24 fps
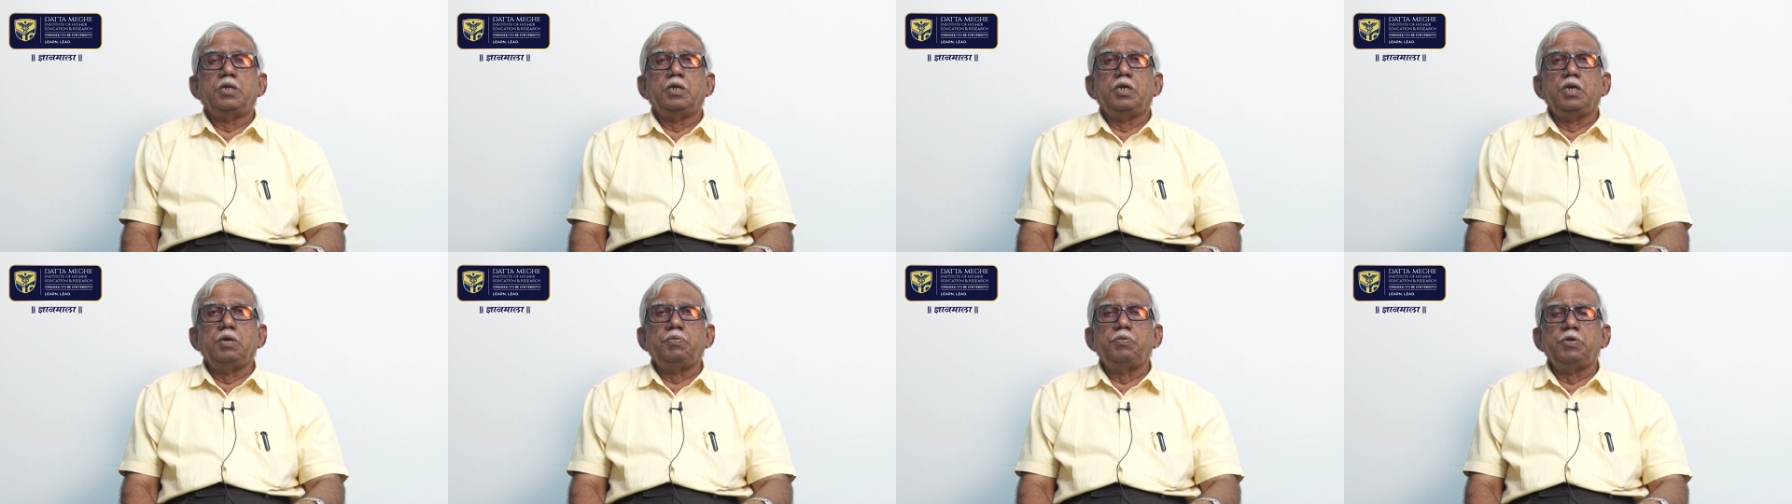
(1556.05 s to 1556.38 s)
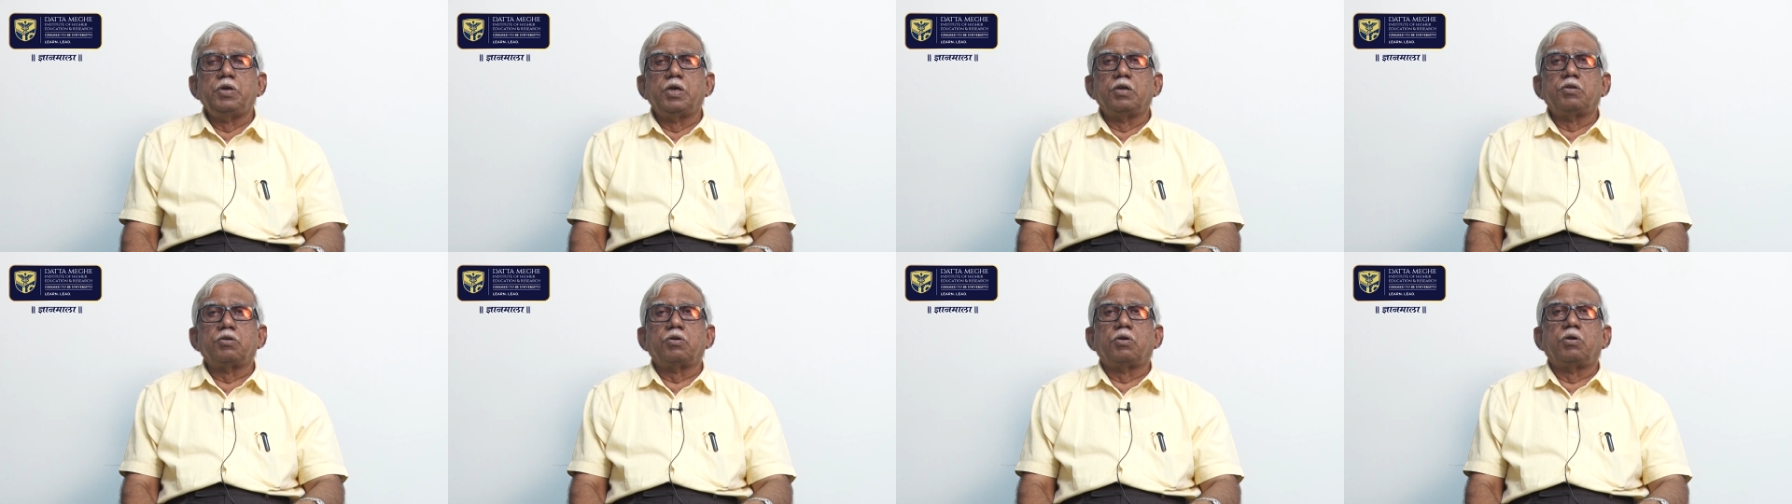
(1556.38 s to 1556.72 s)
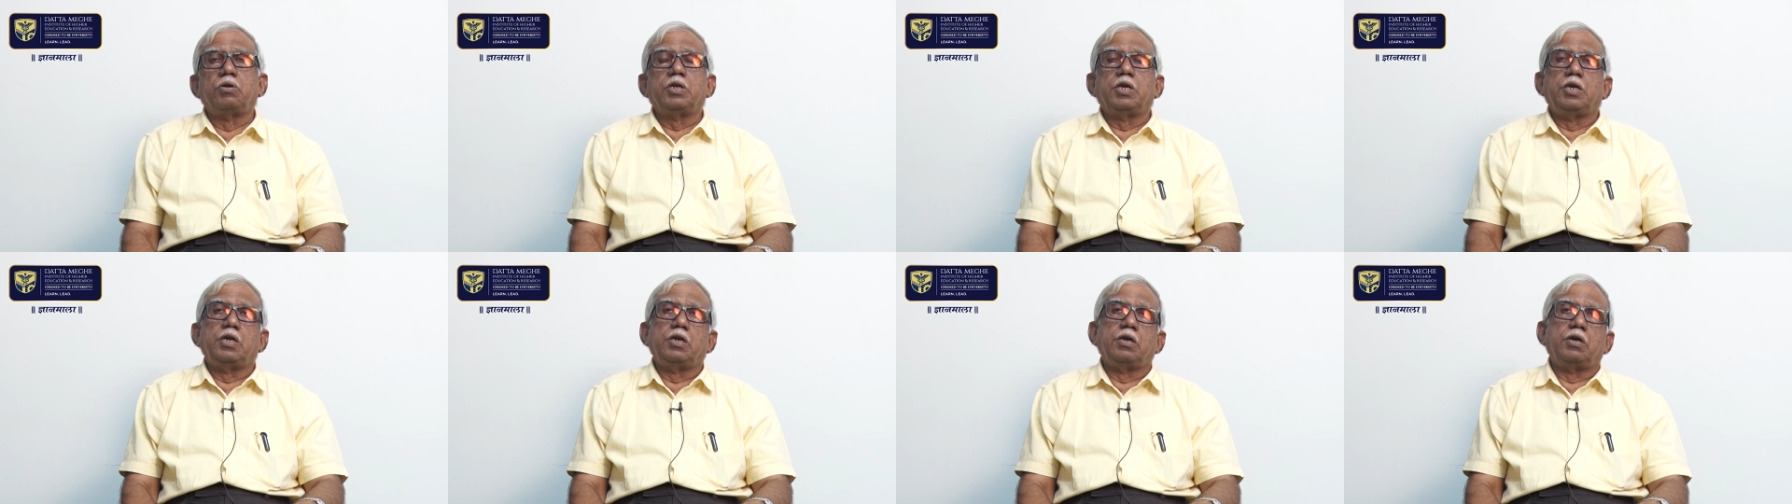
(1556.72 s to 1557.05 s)
If he has
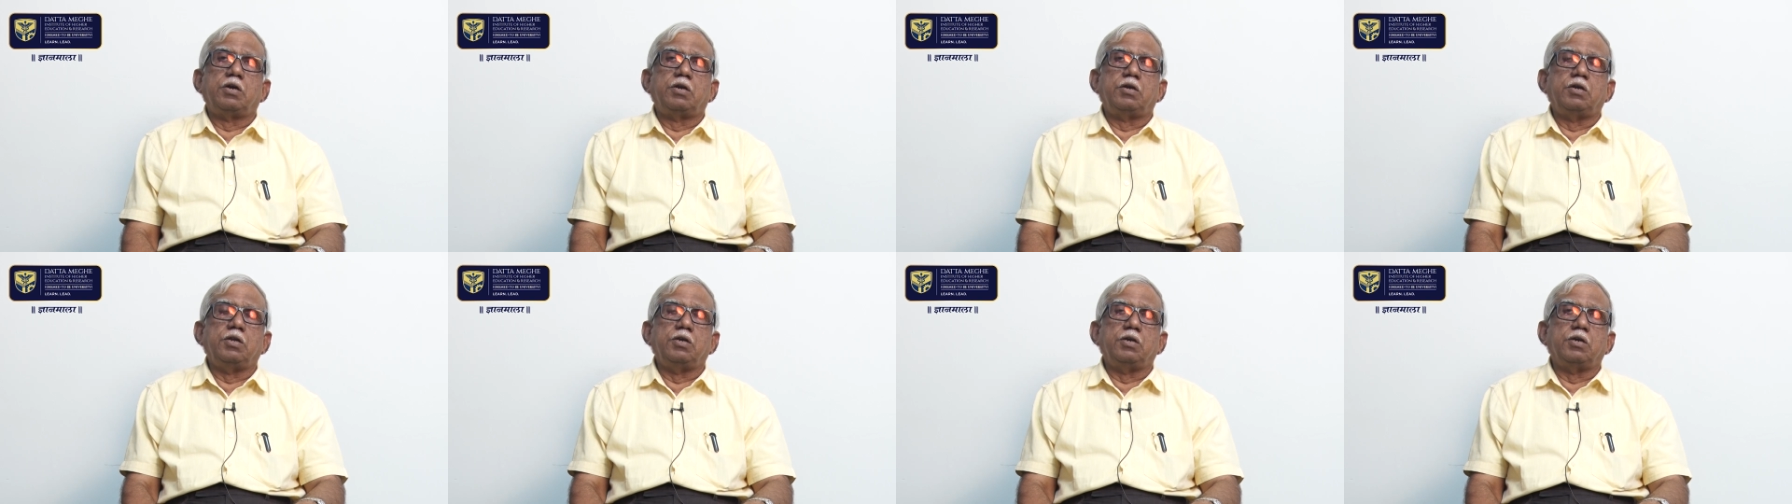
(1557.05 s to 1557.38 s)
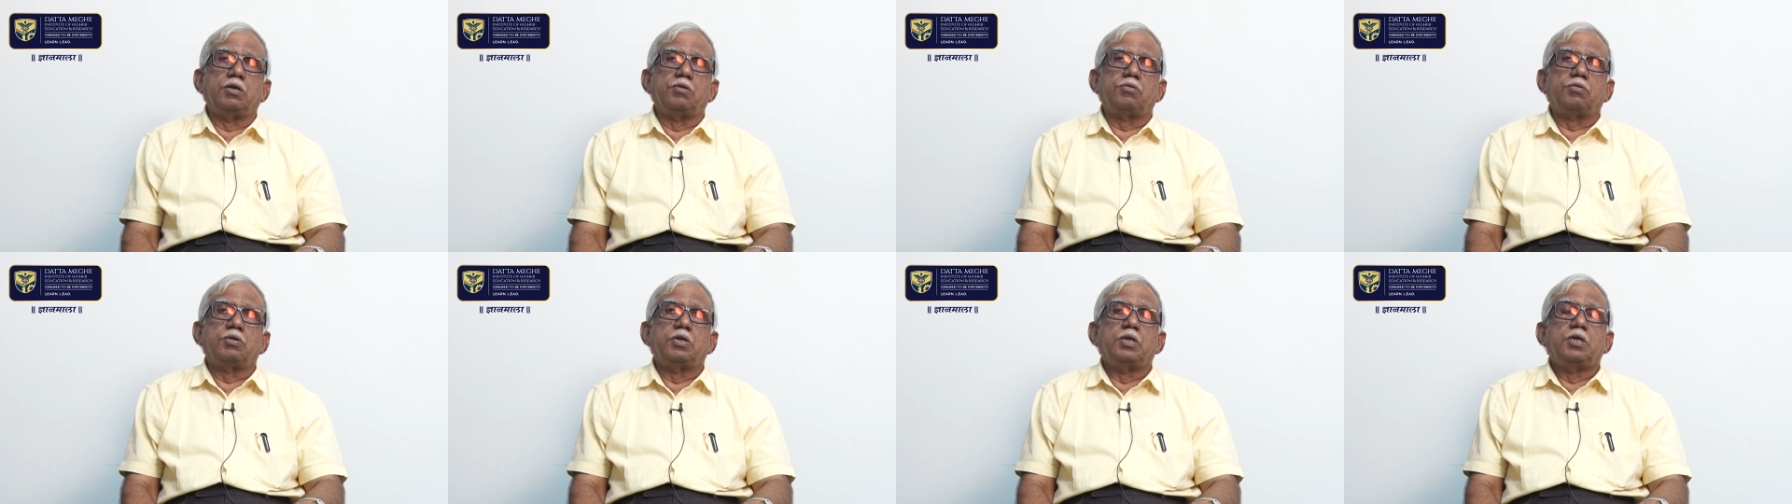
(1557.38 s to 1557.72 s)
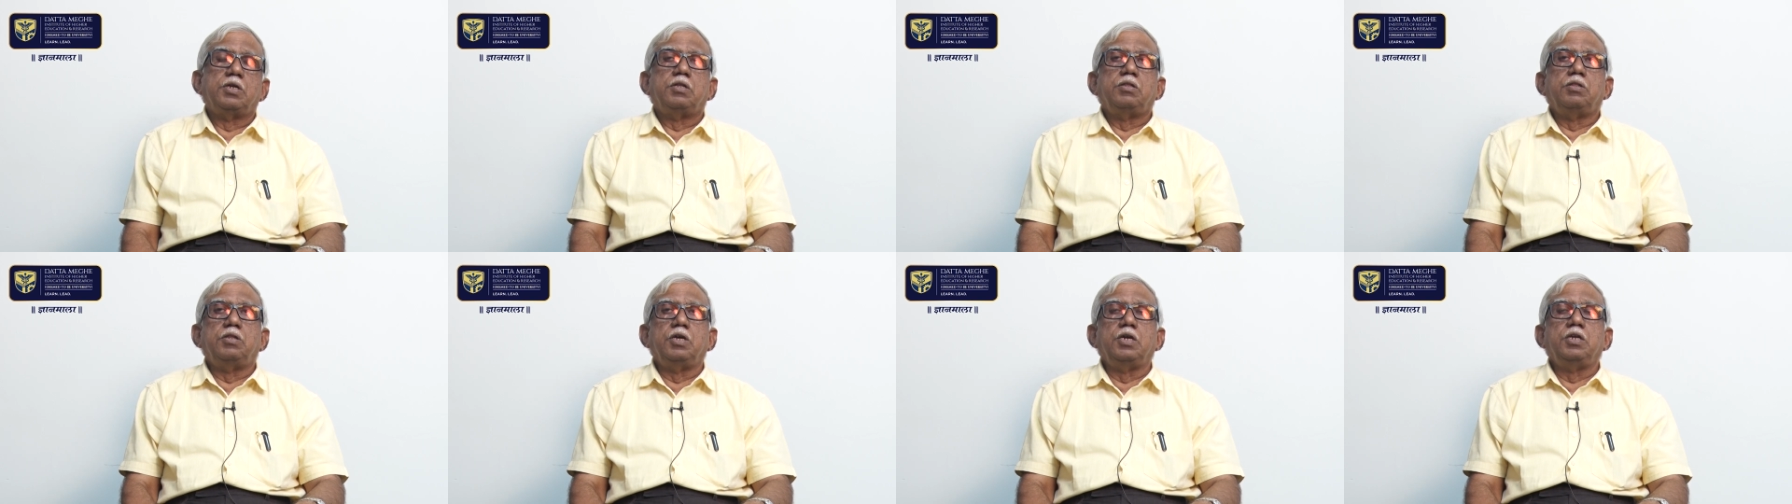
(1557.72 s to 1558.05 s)
got ARDS,
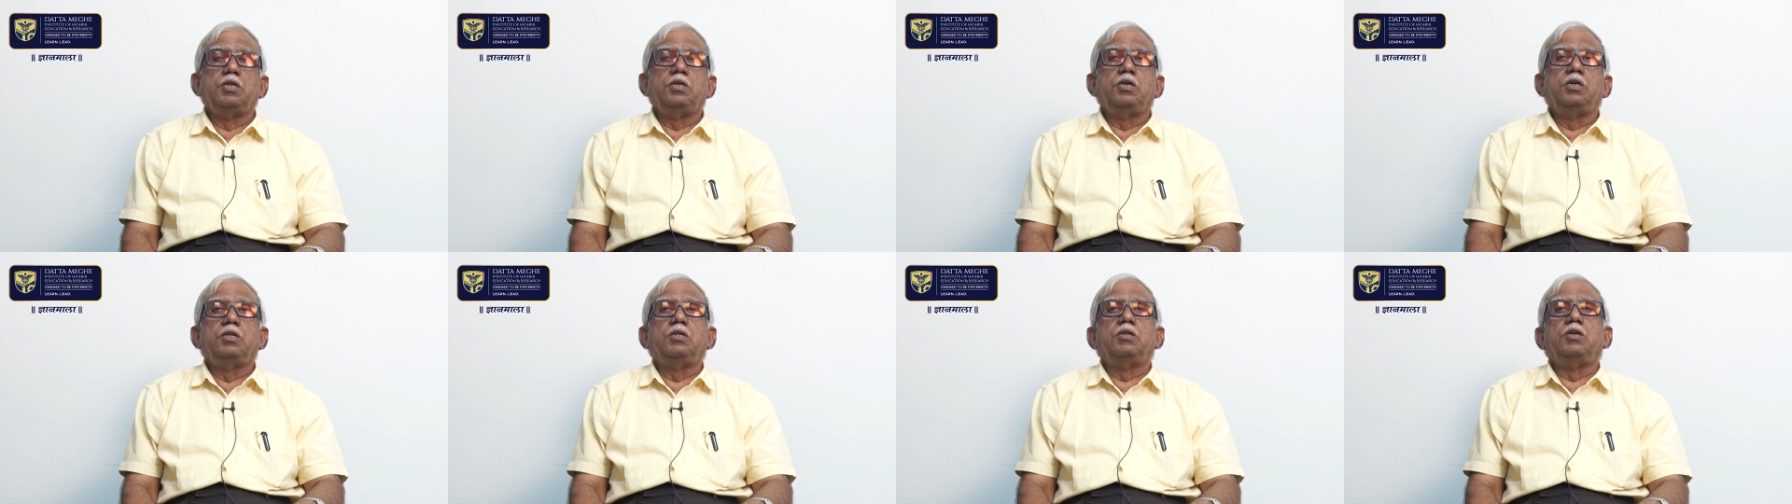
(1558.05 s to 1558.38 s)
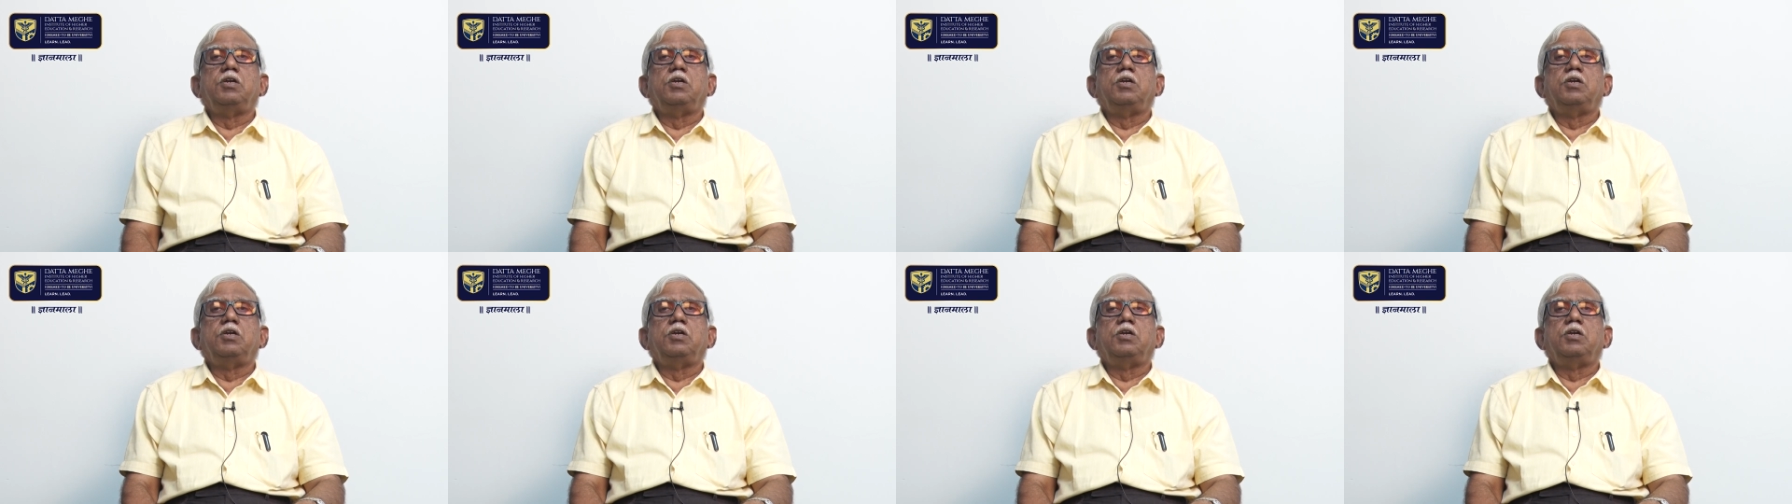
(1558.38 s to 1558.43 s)
then he